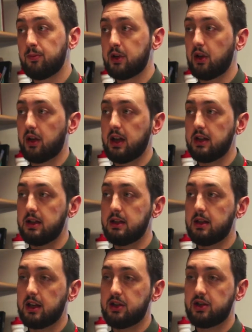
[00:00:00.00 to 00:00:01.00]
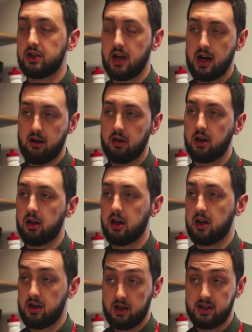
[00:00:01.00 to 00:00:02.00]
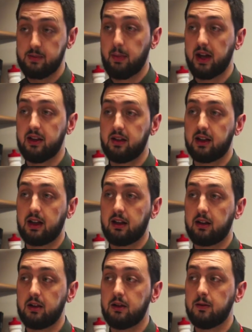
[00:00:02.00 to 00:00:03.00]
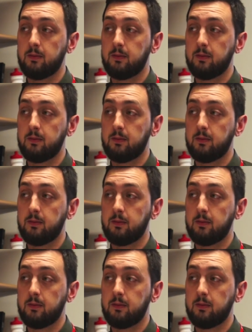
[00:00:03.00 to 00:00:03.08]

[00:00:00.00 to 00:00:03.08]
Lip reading: they share a space together.